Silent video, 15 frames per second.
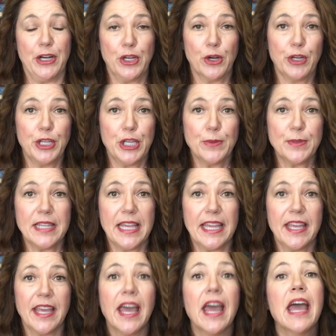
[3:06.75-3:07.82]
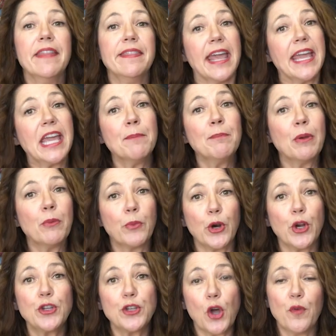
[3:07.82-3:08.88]
you're using. They can be
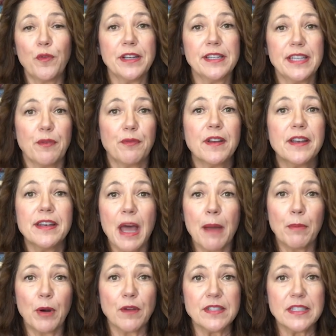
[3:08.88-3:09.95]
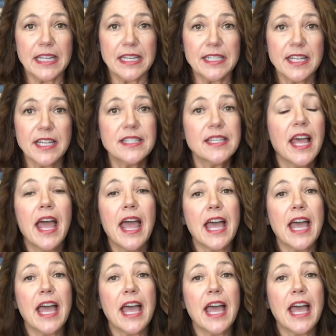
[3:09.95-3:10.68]
worked over different number of stitches